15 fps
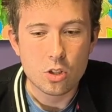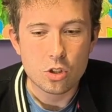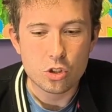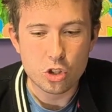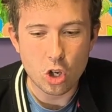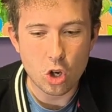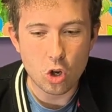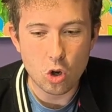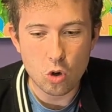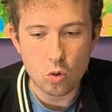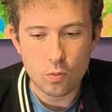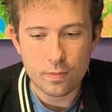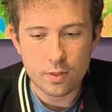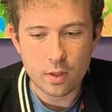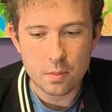
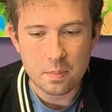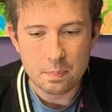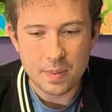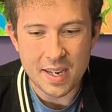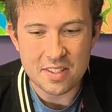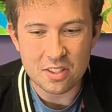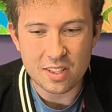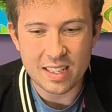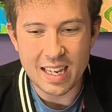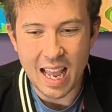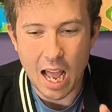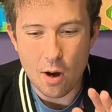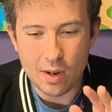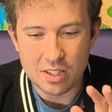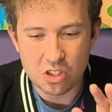So basically
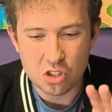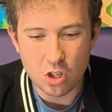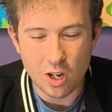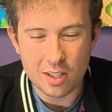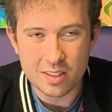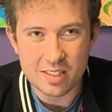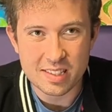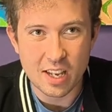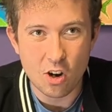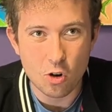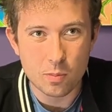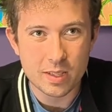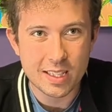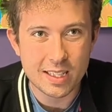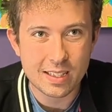how I started this
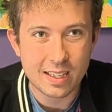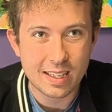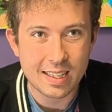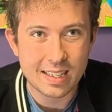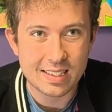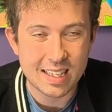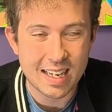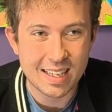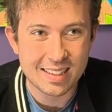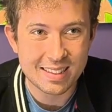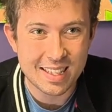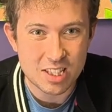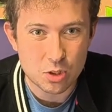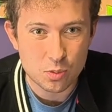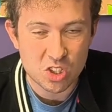helmet is that
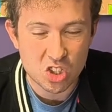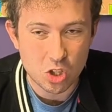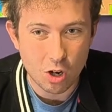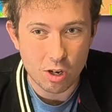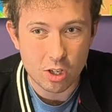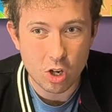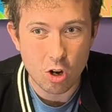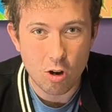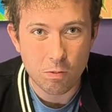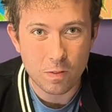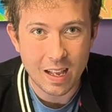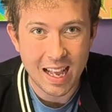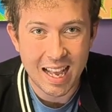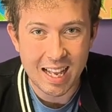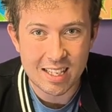this started
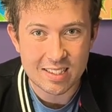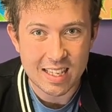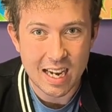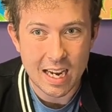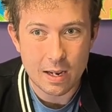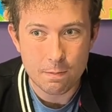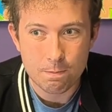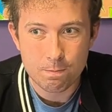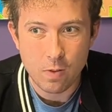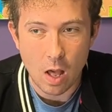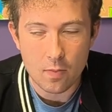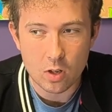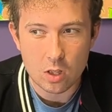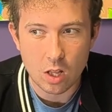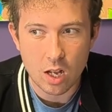off as a
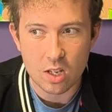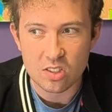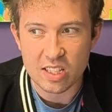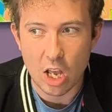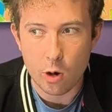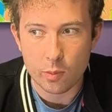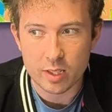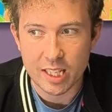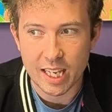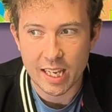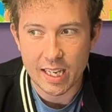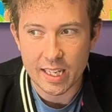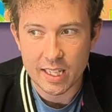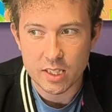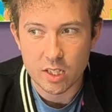fiberglass helmet
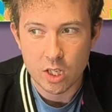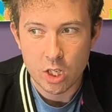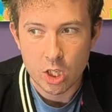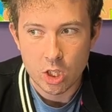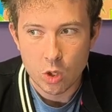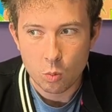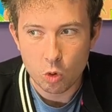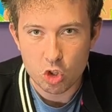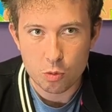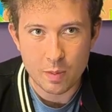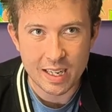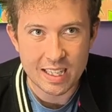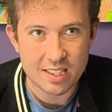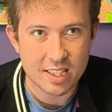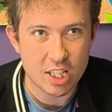kit, which
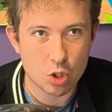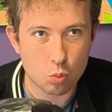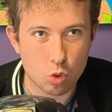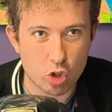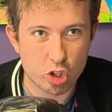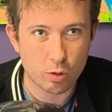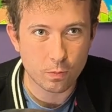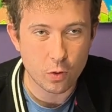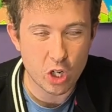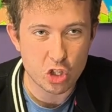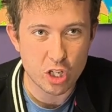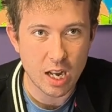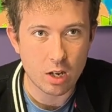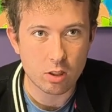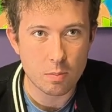means this was
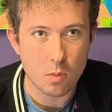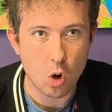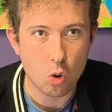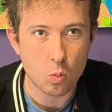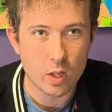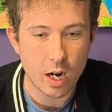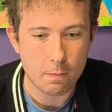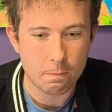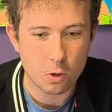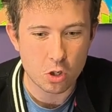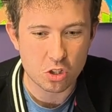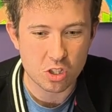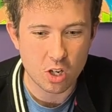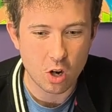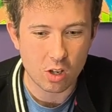fresh out of the mold when I
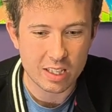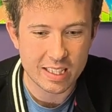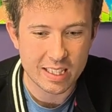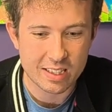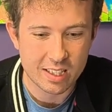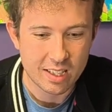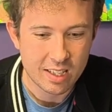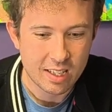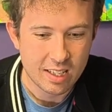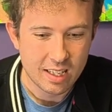first got it.